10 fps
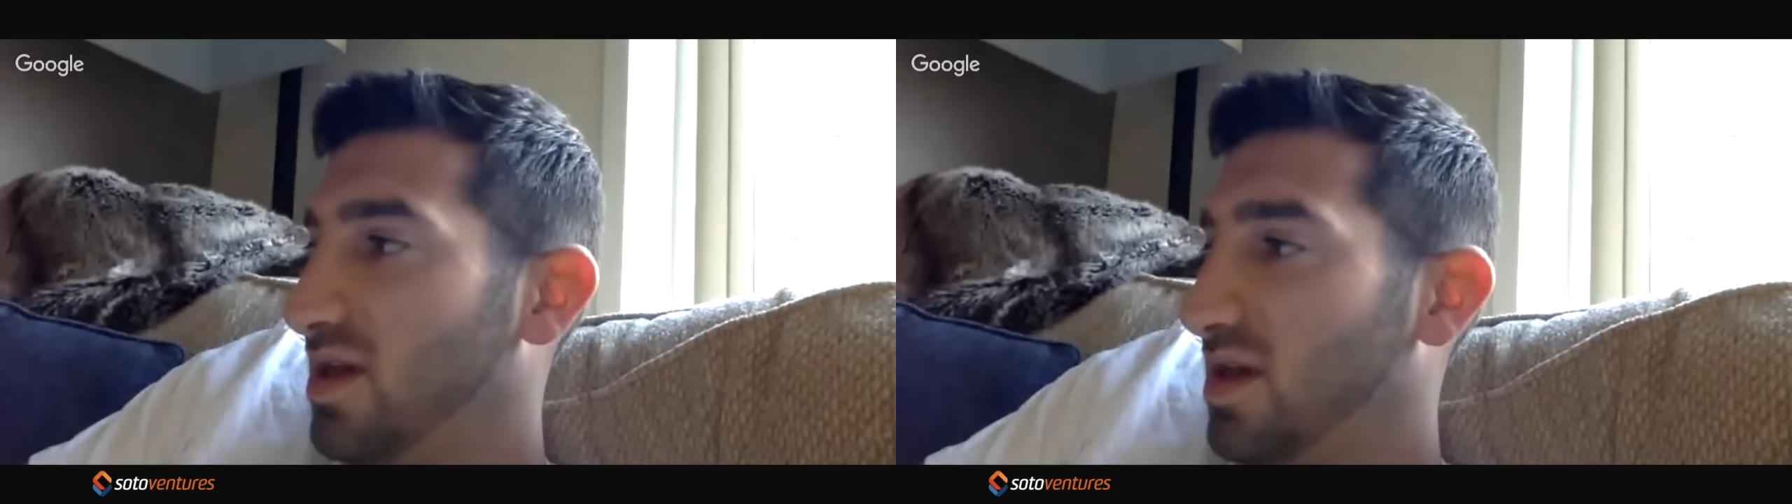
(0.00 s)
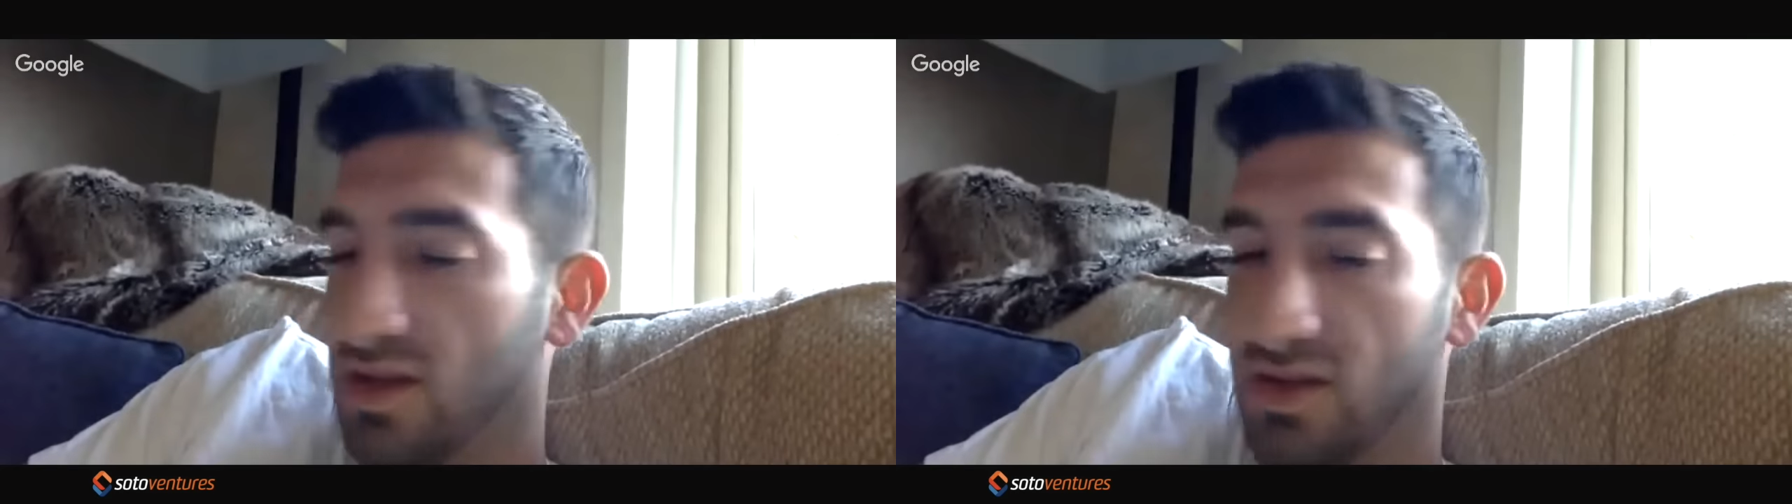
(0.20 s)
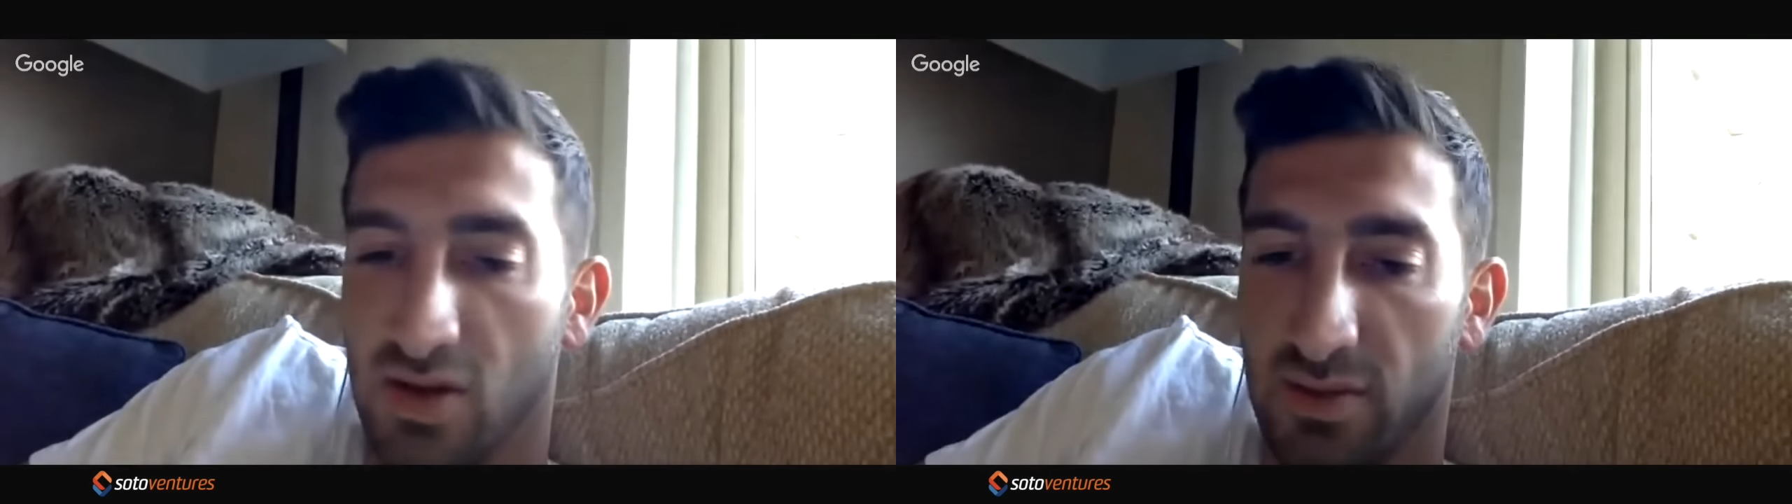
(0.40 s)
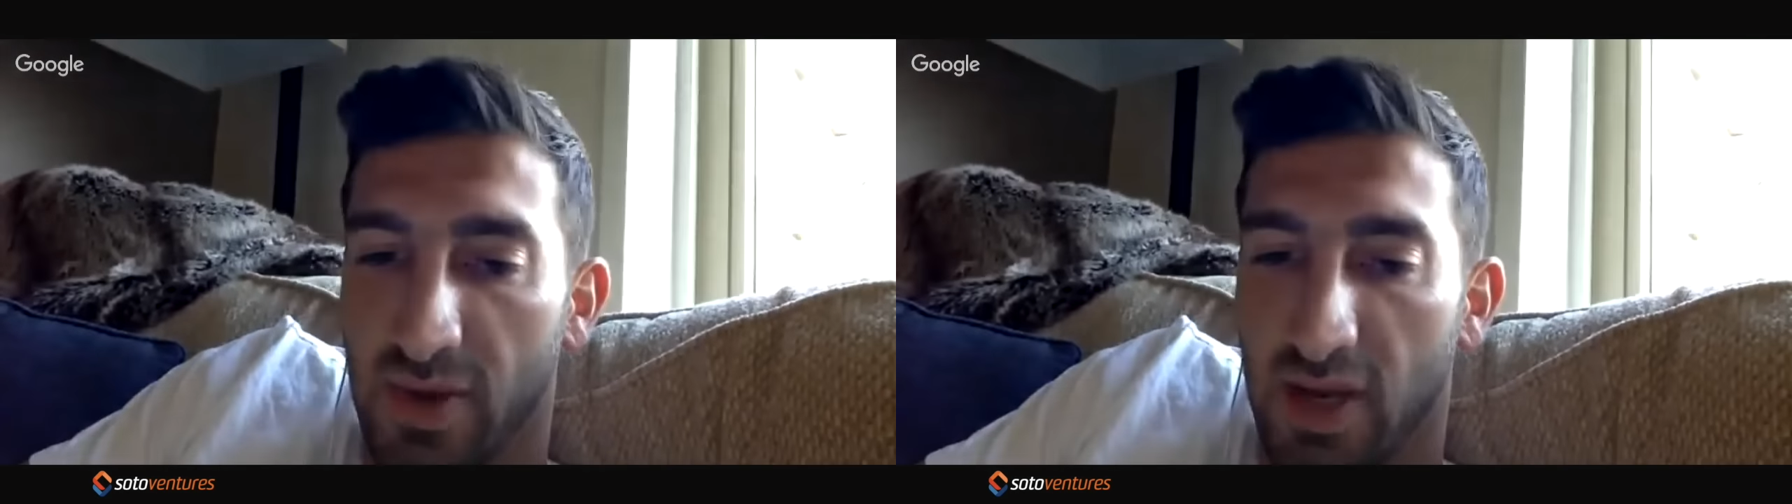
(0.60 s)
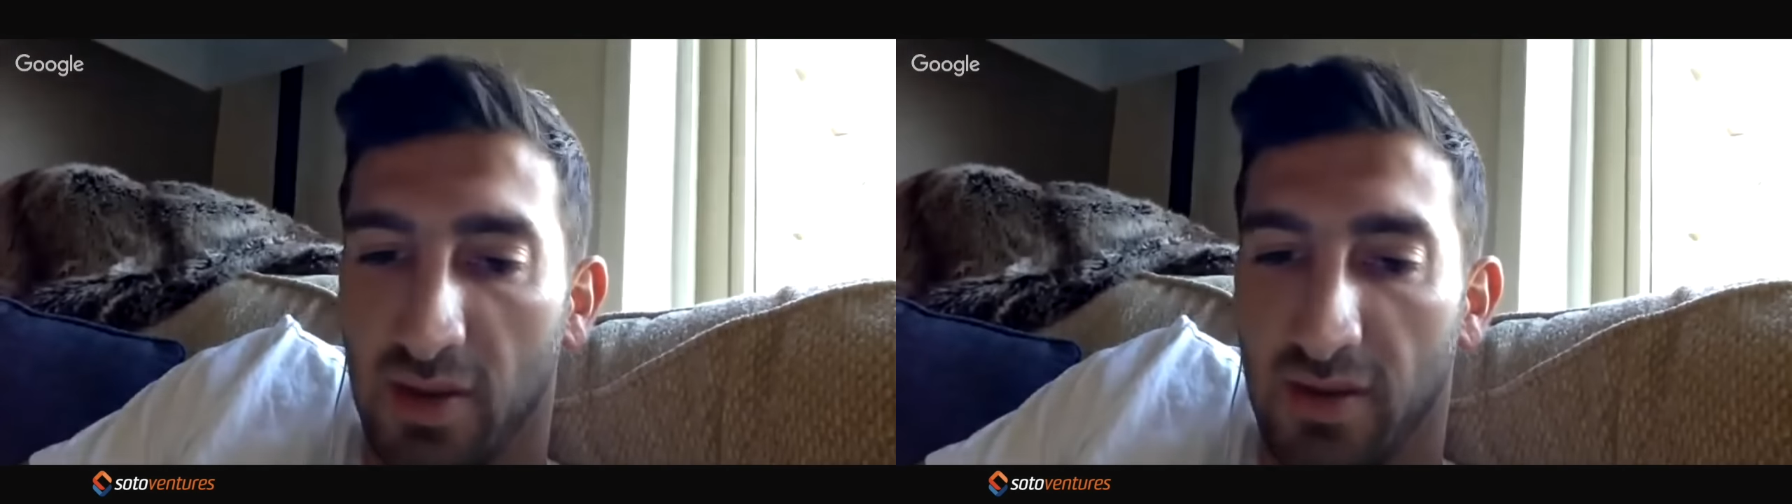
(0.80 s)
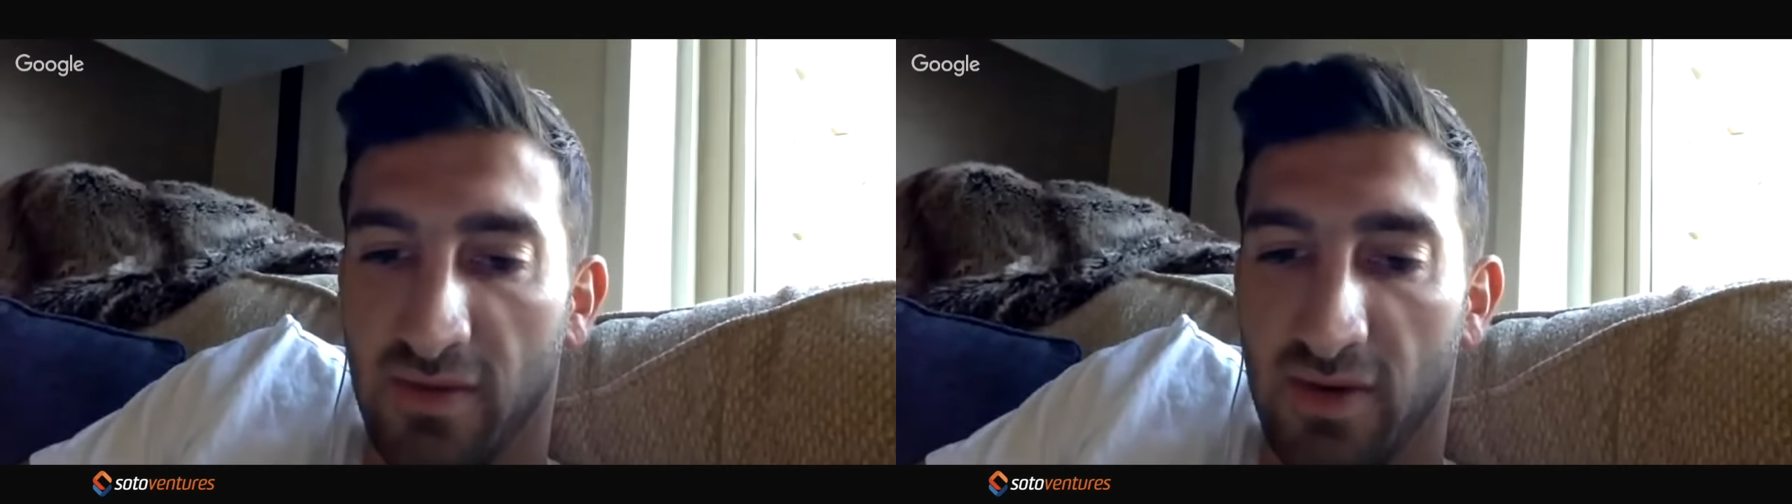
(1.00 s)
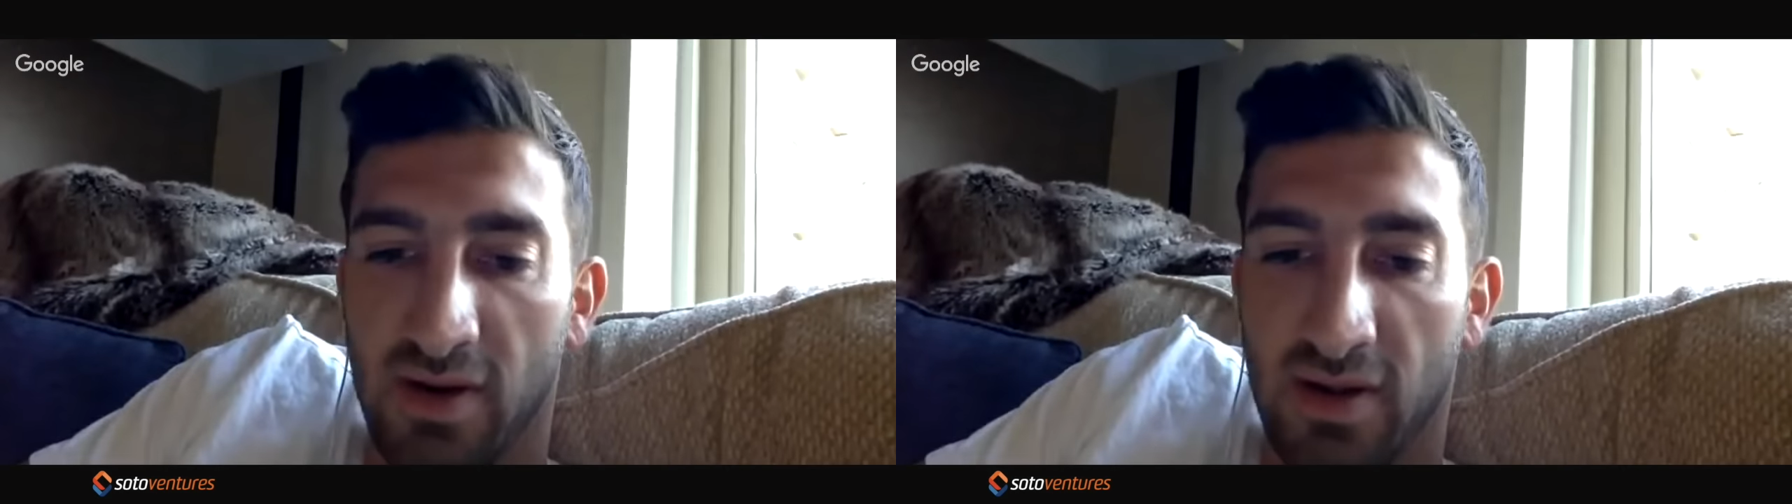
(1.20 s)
and I got a dog biting my foot.